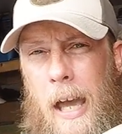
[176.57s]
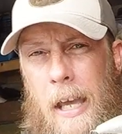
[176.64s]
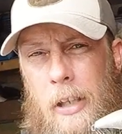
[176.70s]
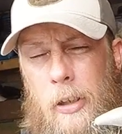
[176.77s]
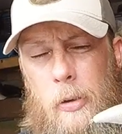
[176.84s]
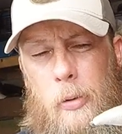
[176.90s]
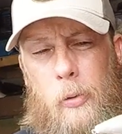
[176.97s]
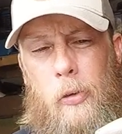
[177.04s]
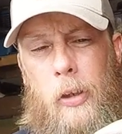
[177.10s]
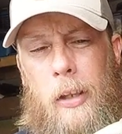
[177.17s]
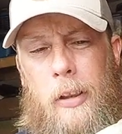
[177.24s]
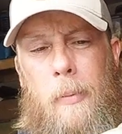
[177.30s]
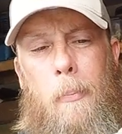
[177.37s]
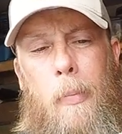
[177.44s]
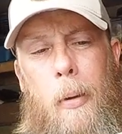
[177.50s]
I use
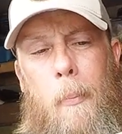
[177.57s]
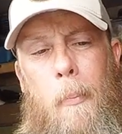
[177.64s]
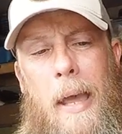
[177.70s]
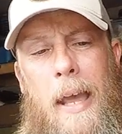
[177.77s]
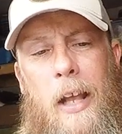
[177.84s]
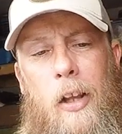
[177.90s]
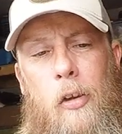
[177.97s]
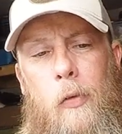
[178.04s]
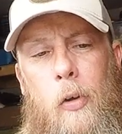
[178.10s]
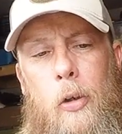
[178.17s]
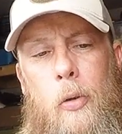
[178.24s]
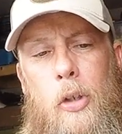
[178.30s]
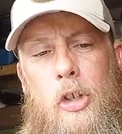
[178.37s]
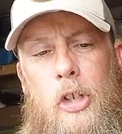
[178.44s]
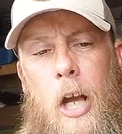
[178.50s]
nothing but Manns for
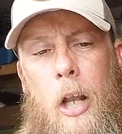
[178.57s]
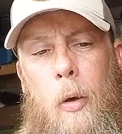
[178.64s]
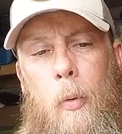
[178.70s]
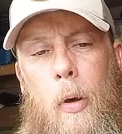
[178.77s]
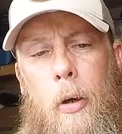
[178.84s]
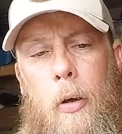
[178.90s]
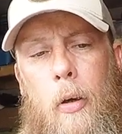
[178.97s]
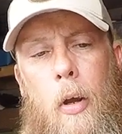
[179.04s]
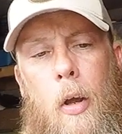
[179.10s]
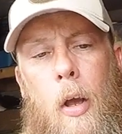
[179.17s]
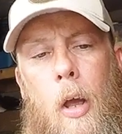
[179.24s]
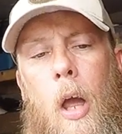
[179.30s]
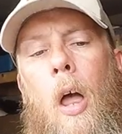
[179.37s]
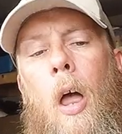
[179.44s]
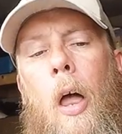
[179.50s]
doing shallow runner.
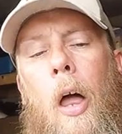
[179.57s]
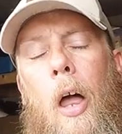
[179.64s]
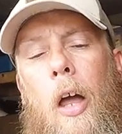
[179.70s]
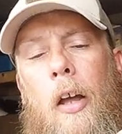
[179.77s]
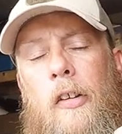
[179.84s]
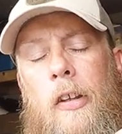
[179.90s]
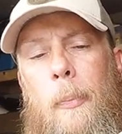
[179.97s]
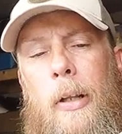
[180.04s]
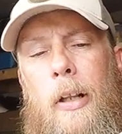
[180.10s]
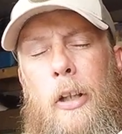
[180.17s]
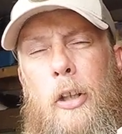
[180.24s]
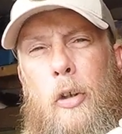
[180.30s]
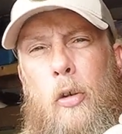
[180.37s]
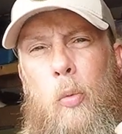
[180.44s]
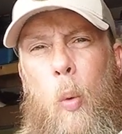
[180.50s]

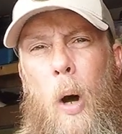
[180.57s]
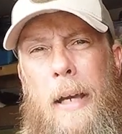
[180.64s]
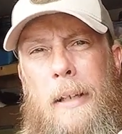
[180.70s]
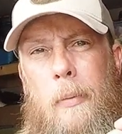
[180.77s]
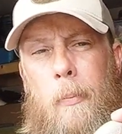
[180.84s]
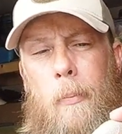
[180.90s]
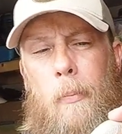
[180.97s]
Typically use white